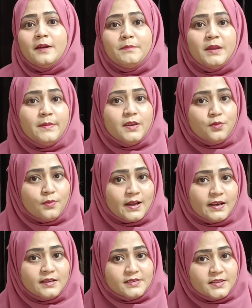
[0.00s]
maybe you
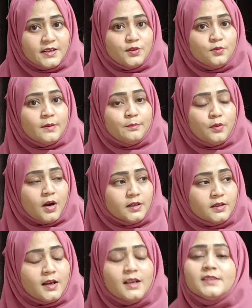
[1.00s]
are listening to a
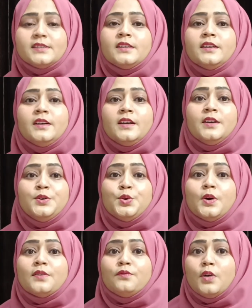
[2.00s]
podcast,
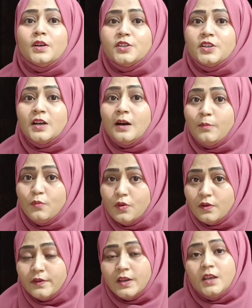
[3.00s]
you are watching a
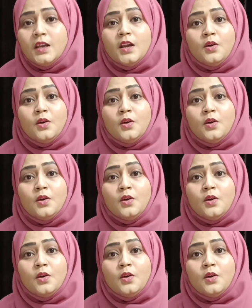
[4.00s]
movie,